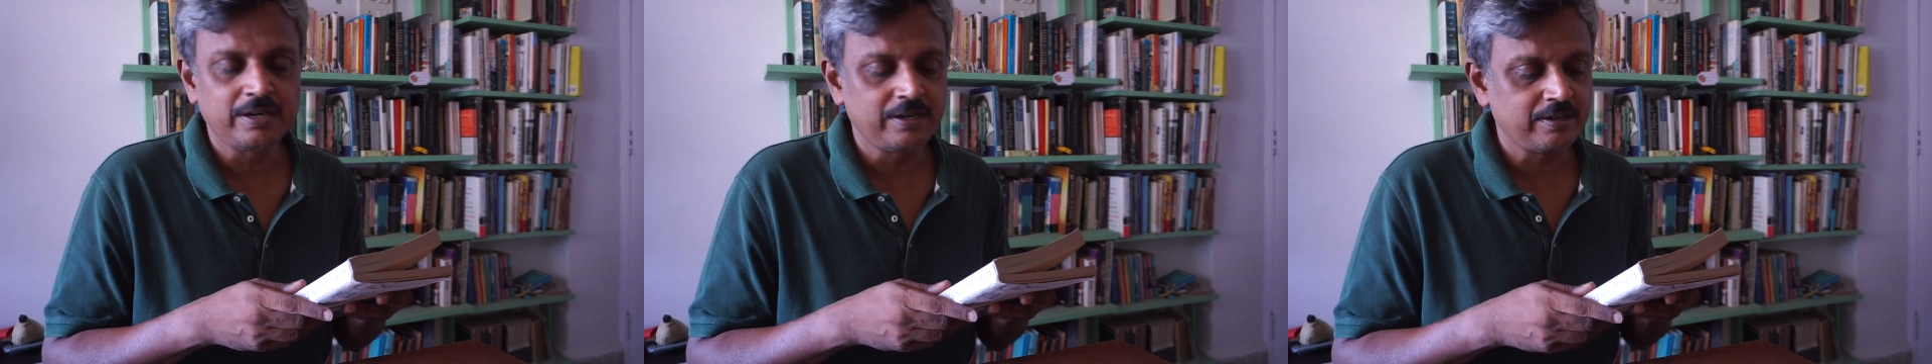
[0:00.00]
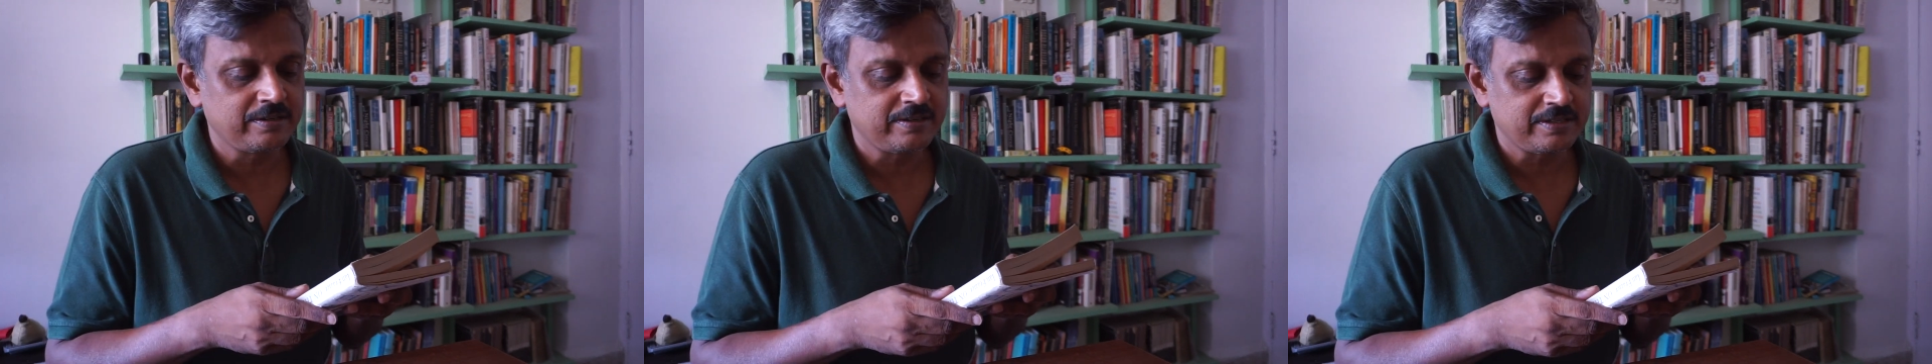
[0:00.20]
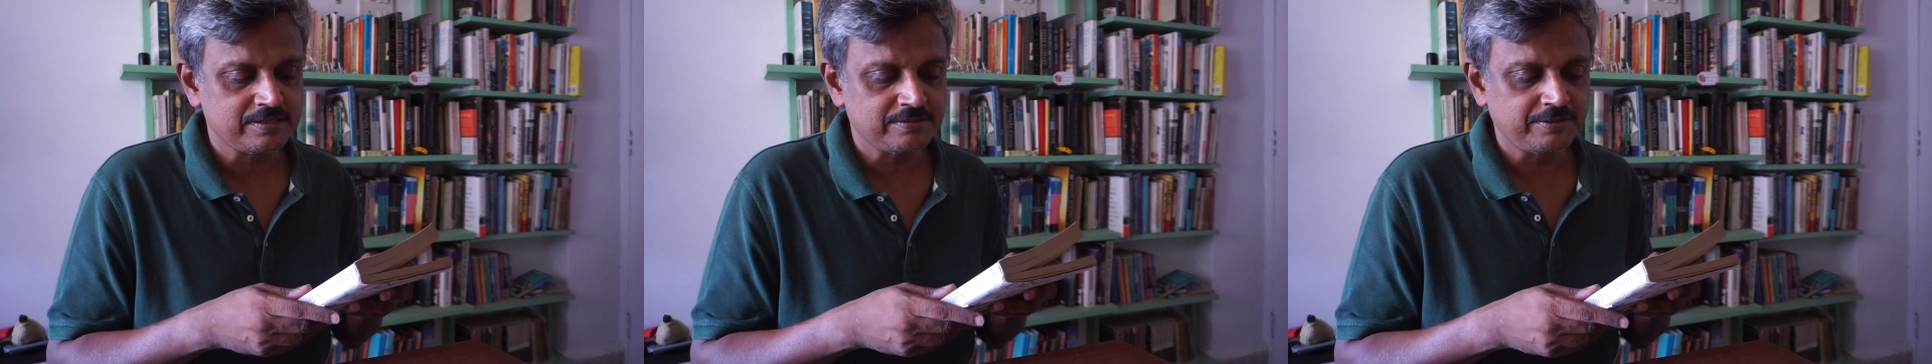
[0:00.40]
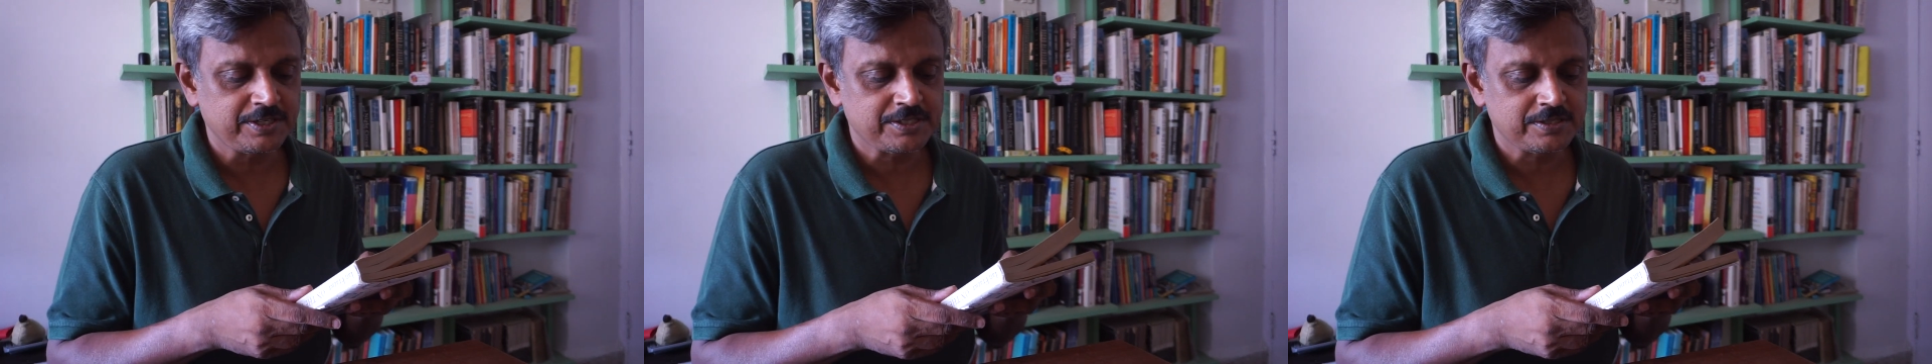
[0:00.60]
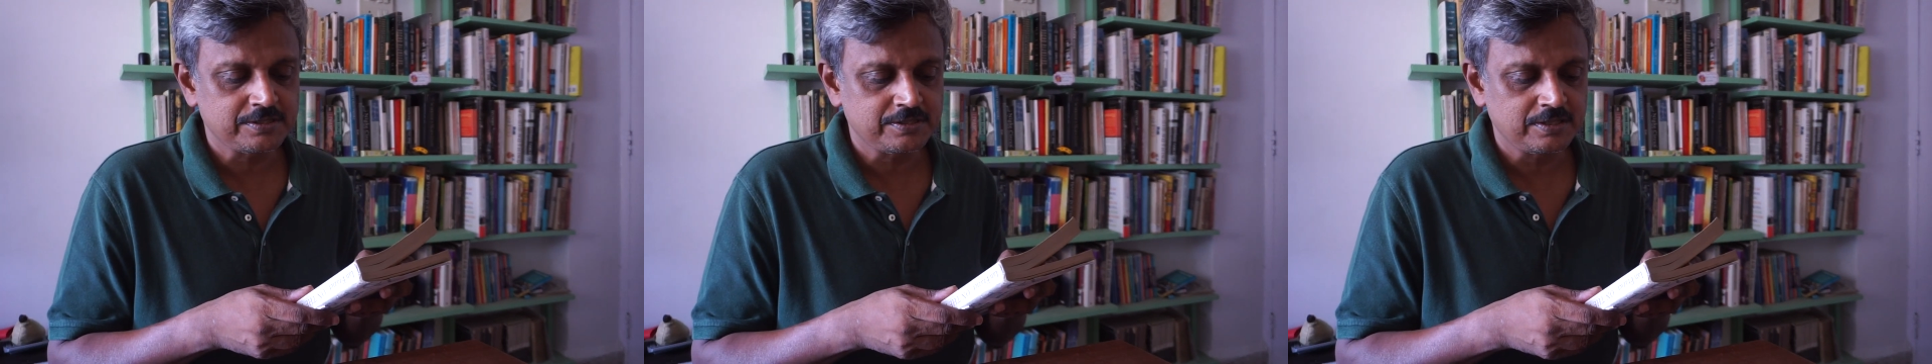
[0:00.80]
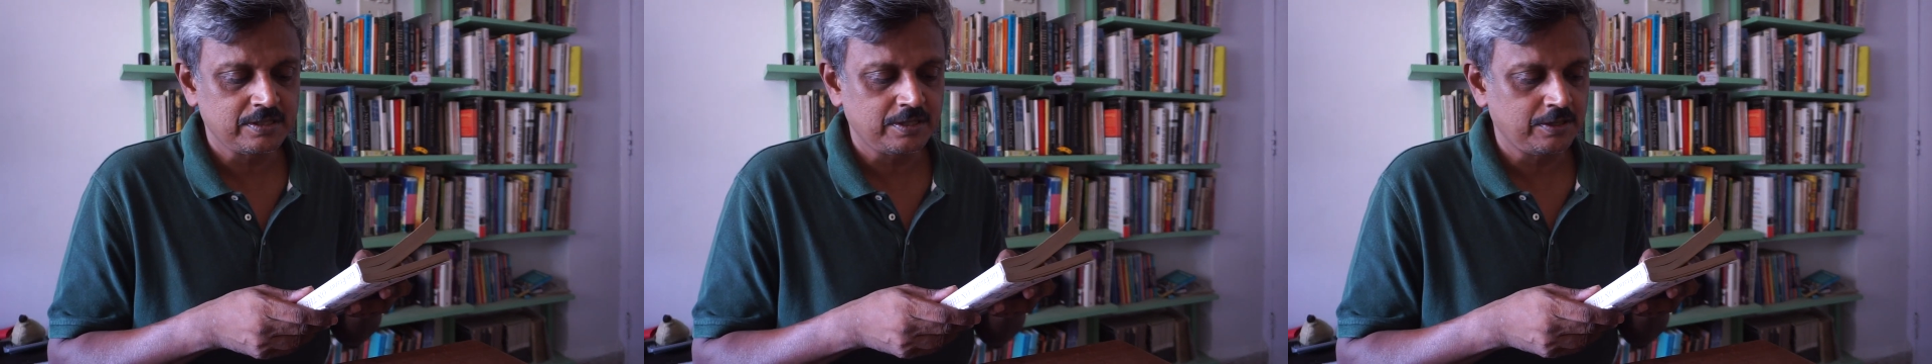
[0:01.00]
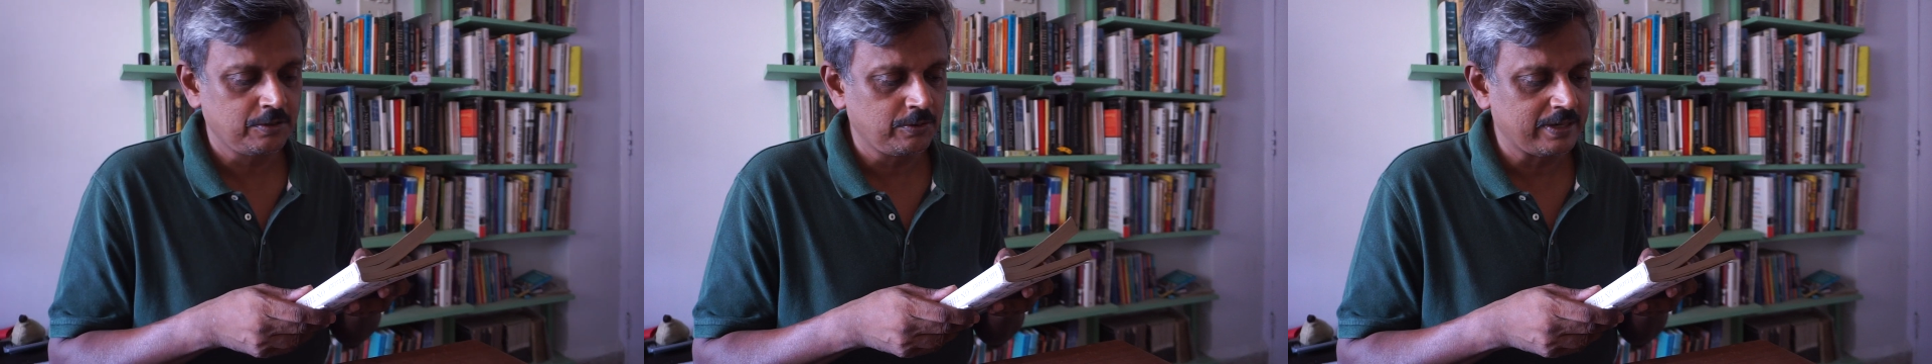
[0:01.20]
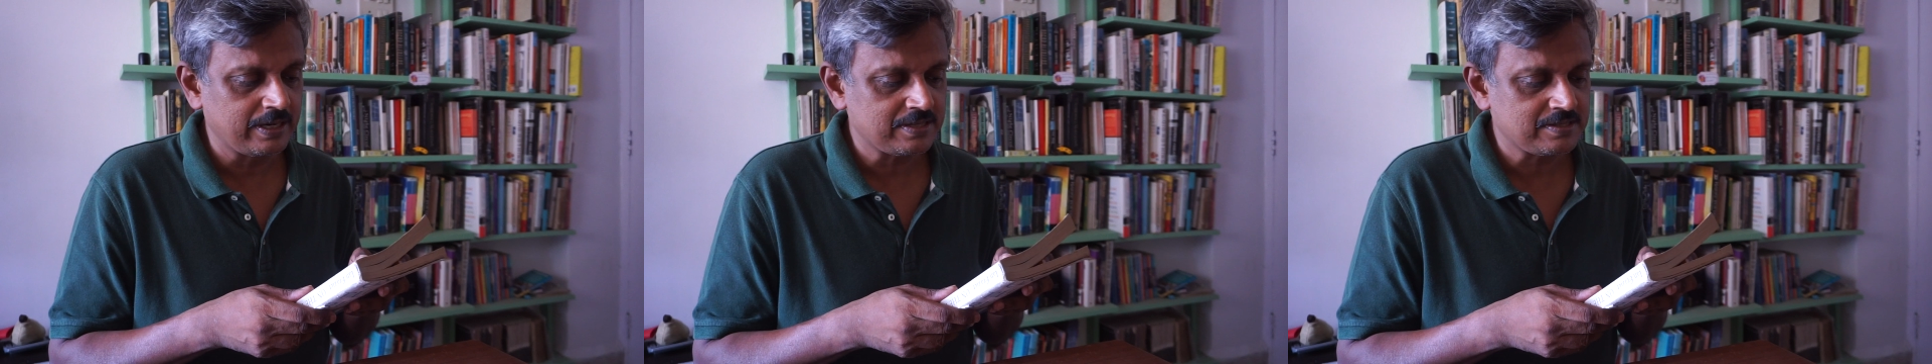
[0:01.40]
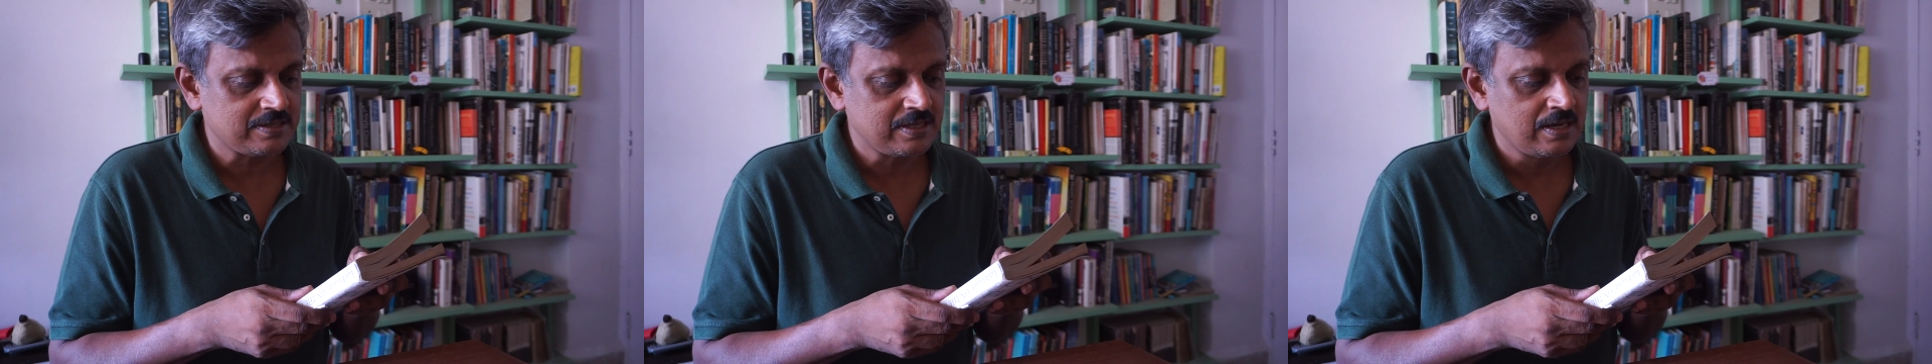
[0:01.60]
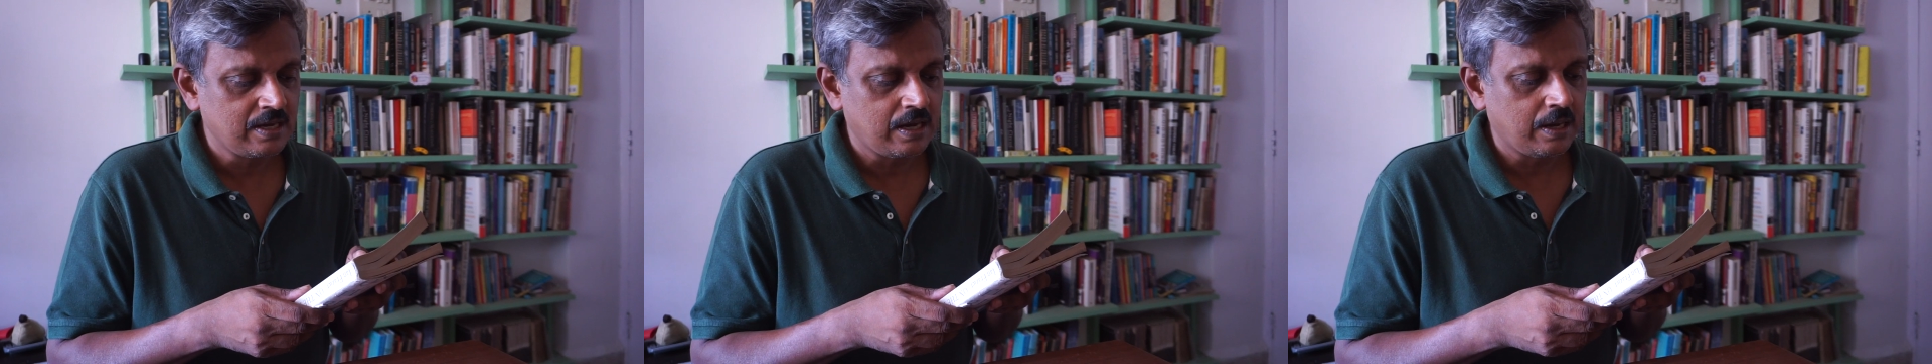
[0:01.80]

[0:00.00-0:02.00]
Indian reservations in the US,